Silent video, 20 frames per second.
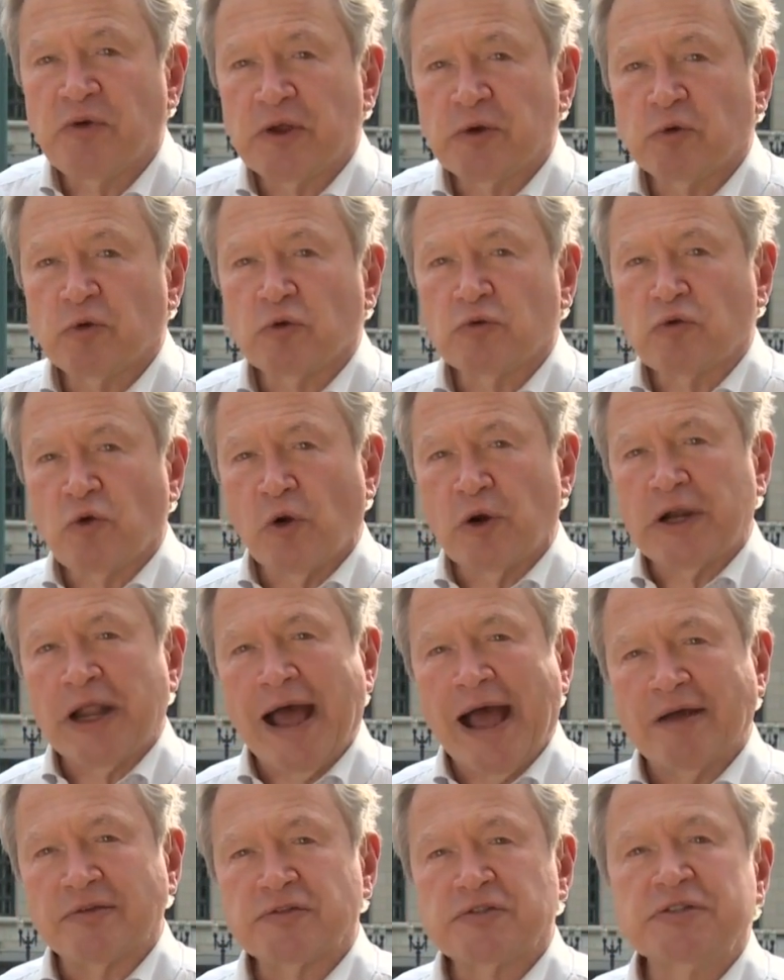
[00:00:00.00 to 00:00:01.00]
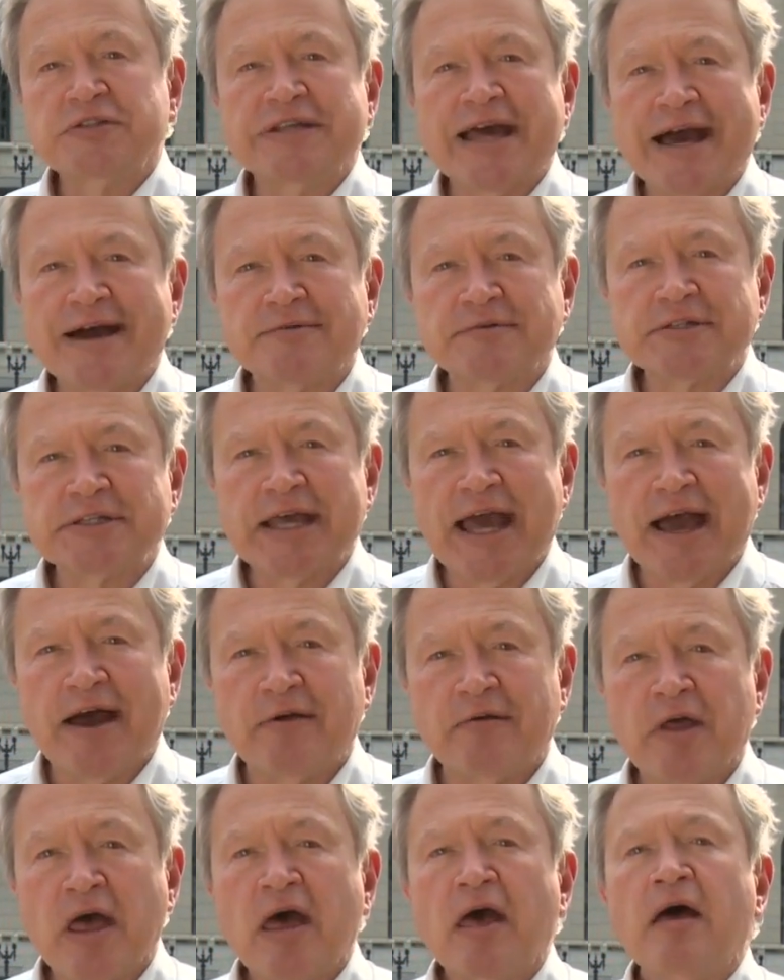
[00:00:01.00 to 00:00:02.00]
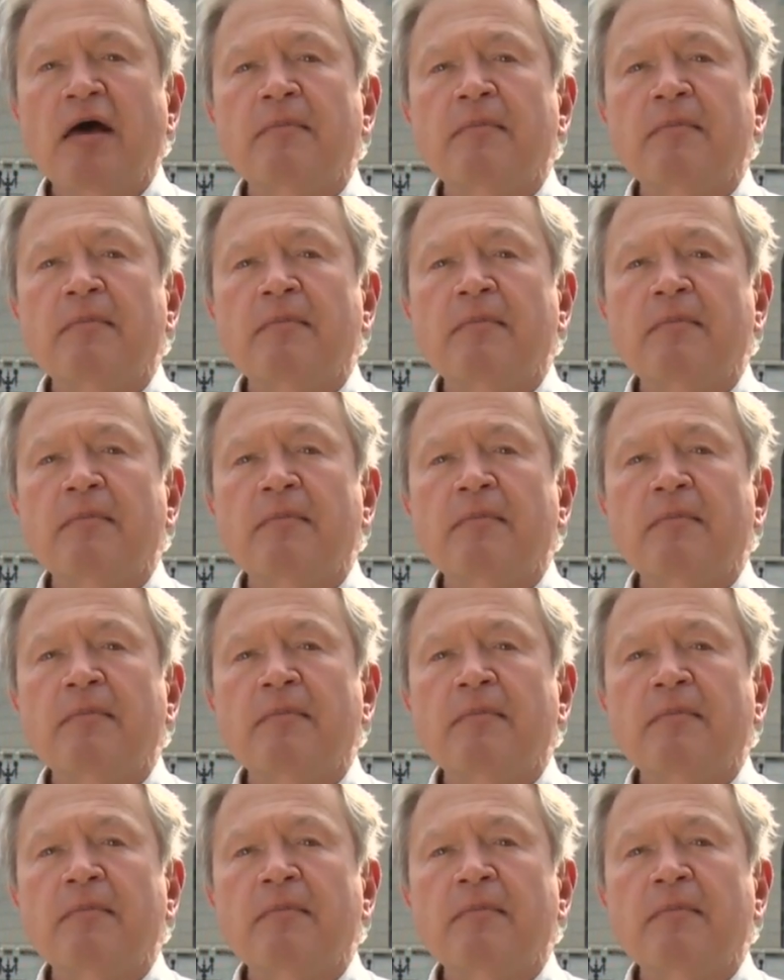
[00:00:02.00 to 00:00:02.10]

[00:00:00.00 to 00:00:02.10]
Federal Courthouse downtown,